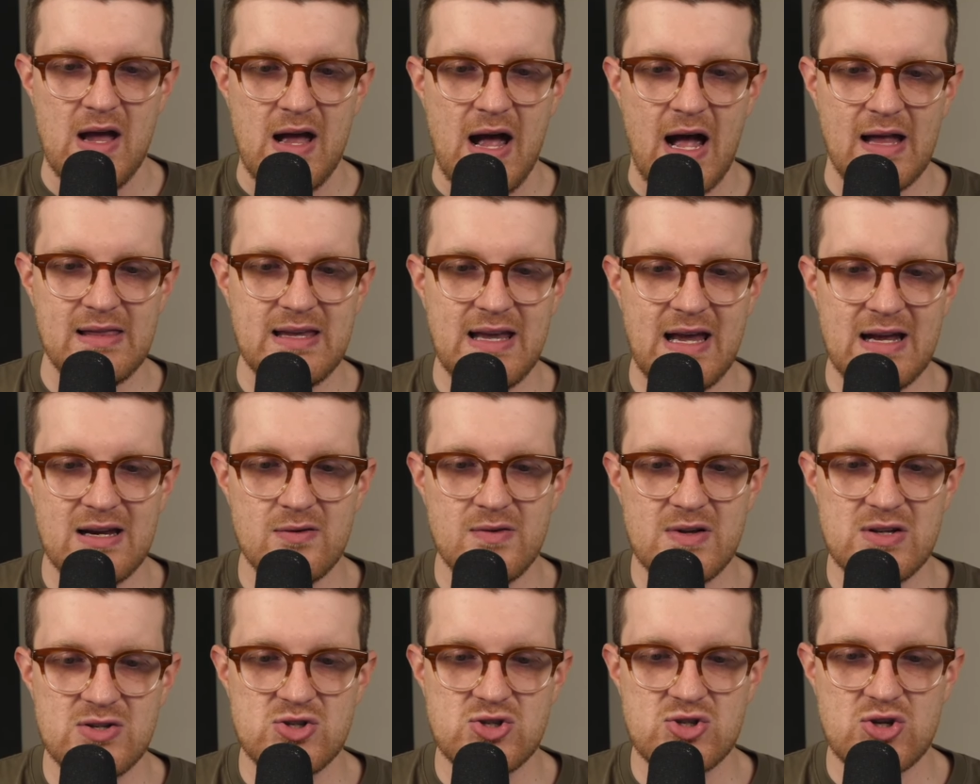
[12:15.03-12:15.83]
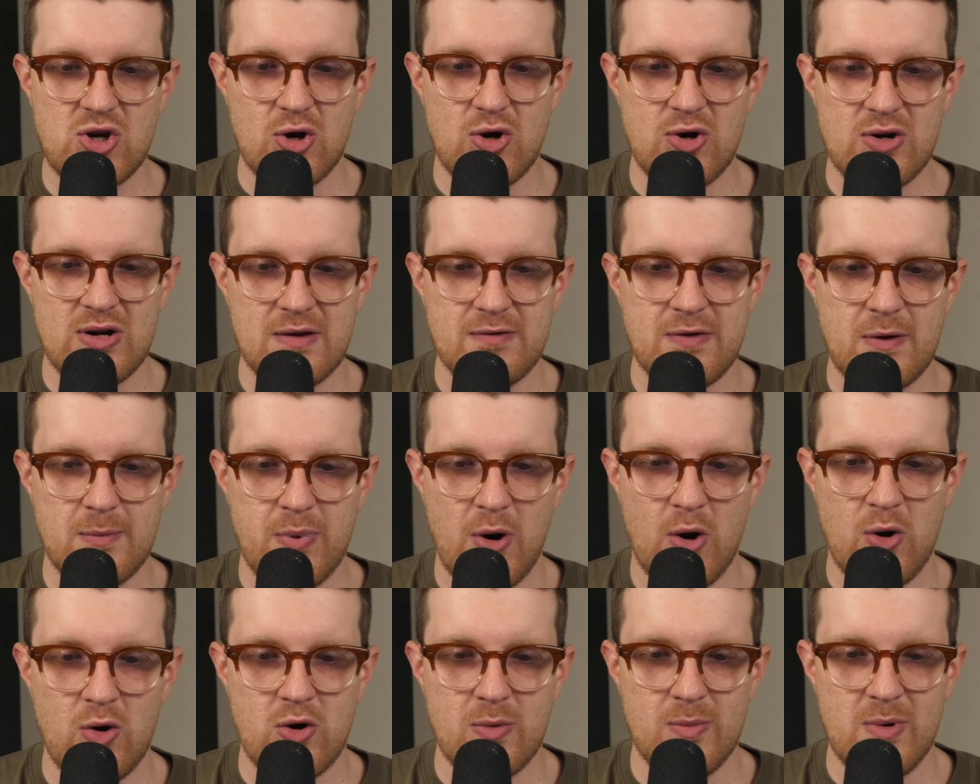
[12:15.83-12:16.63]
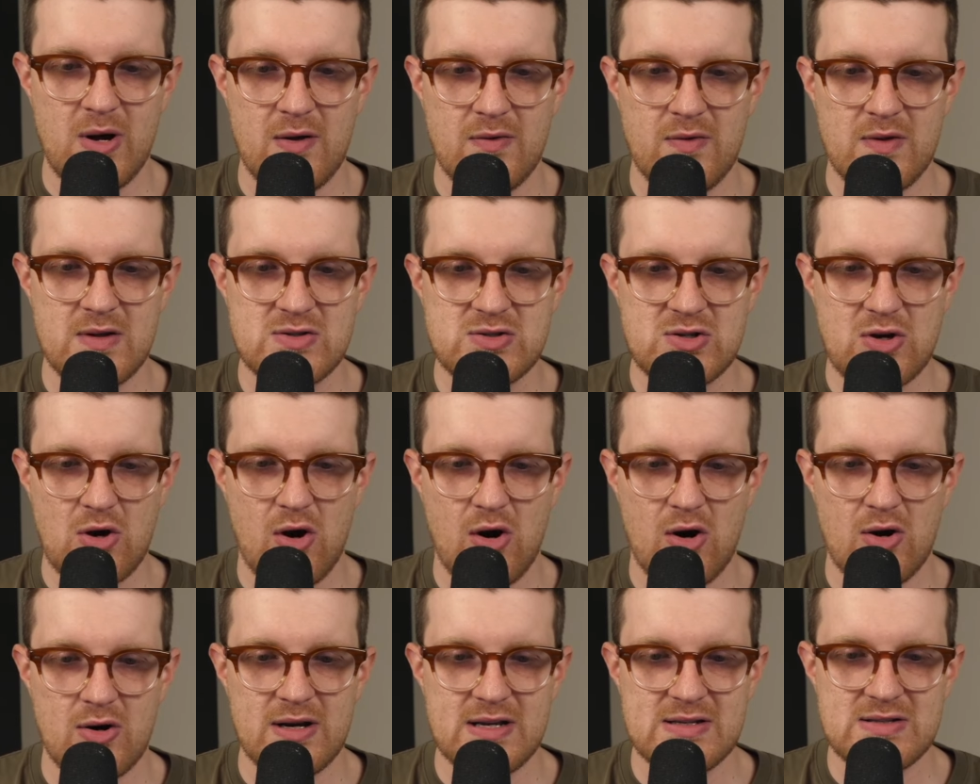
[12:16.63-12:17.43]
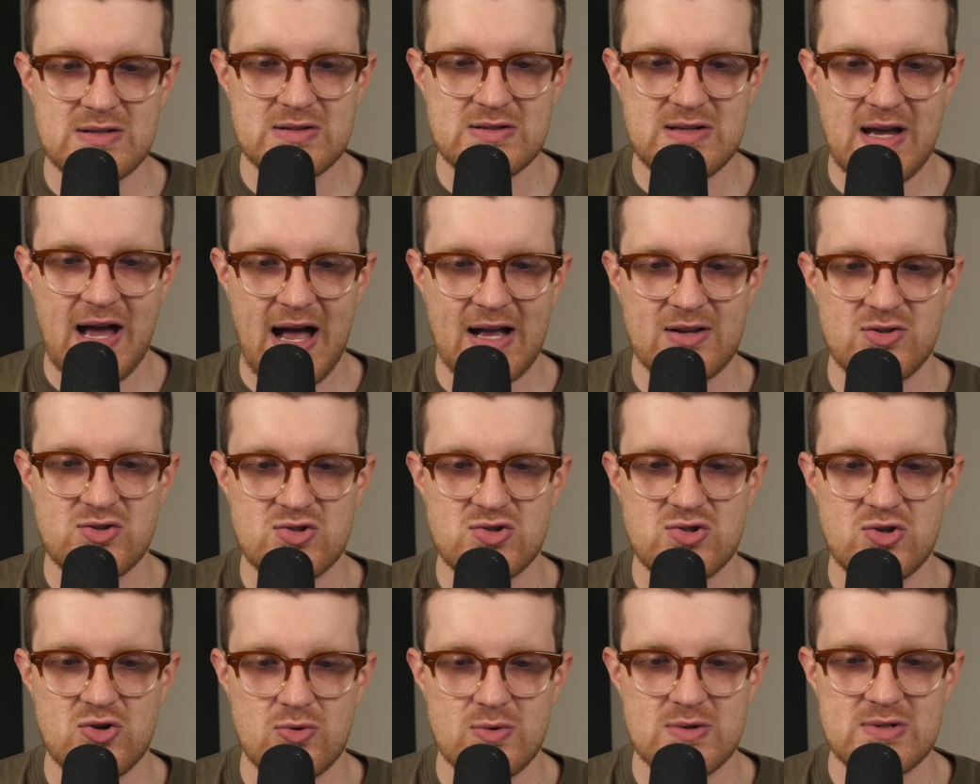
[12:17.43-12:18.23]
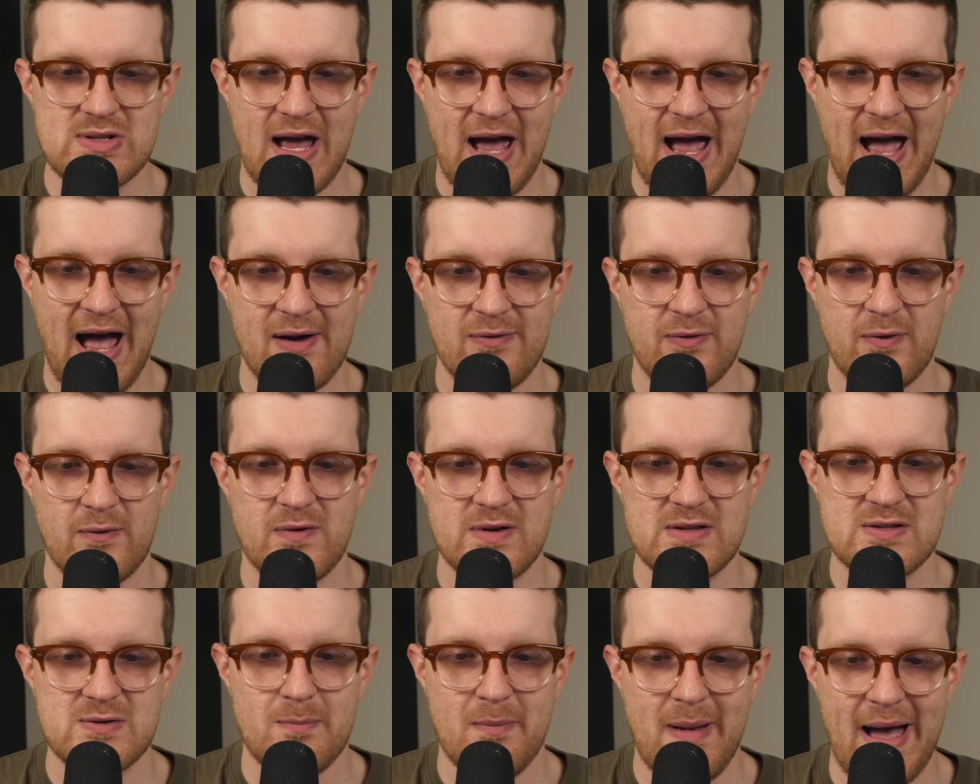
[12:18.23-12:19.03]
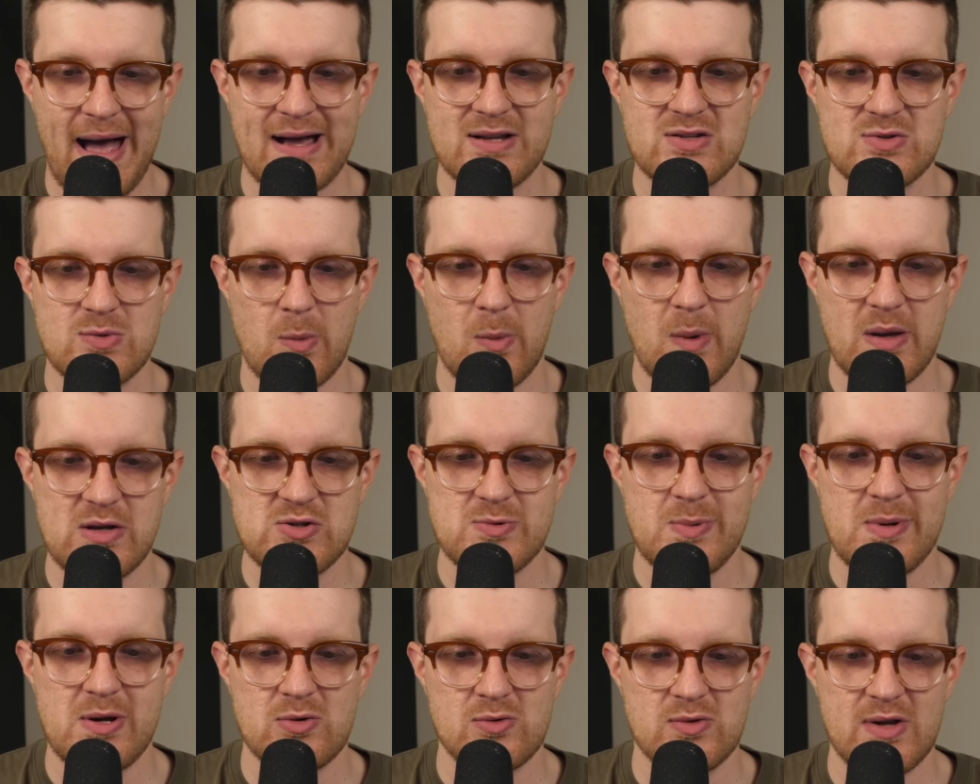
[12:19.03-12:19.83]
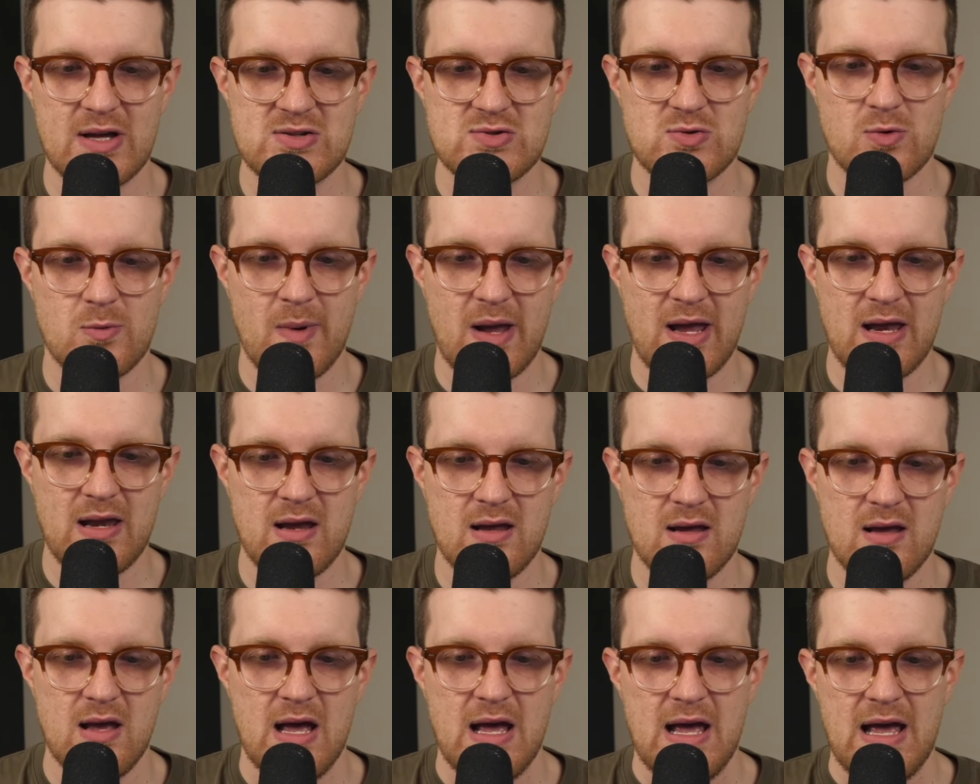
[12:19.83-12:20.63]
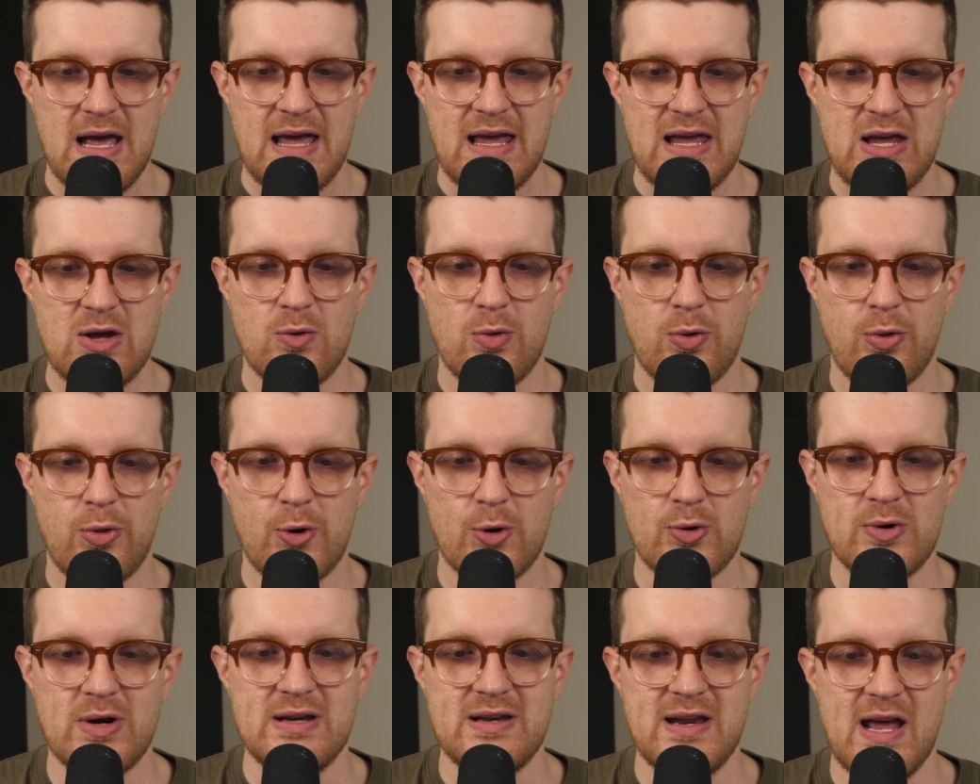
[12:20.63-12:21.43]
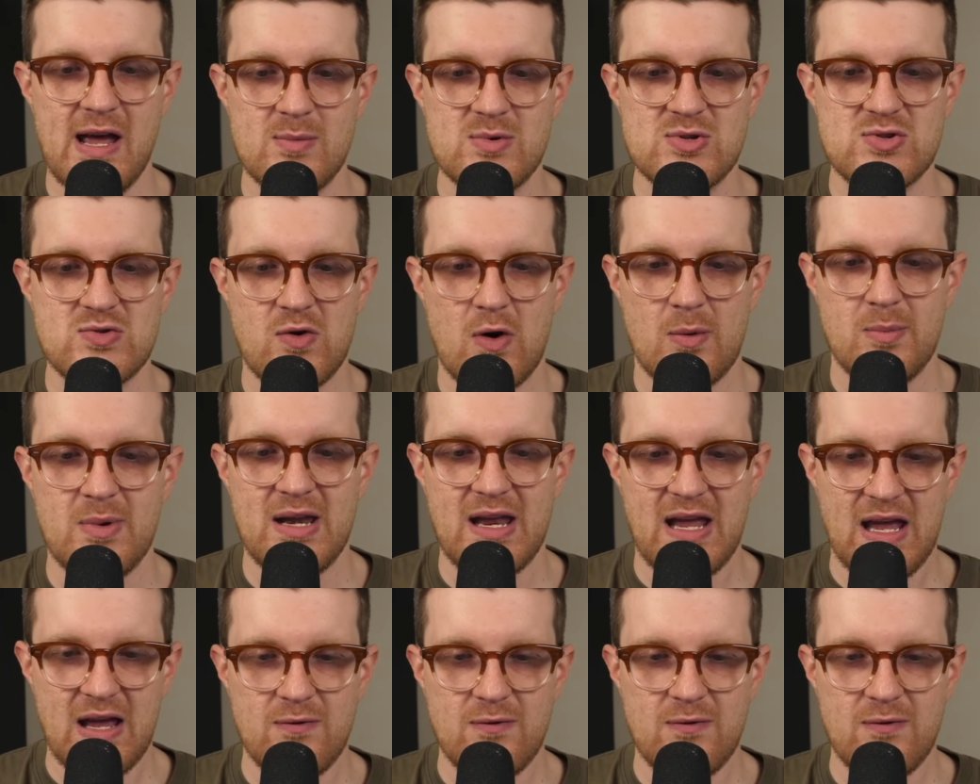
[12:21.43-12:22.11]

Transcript: At the end of each turn, if a Pokemon this card is attached to is half of its maximum HP or less remaining, heal 30 damage from it.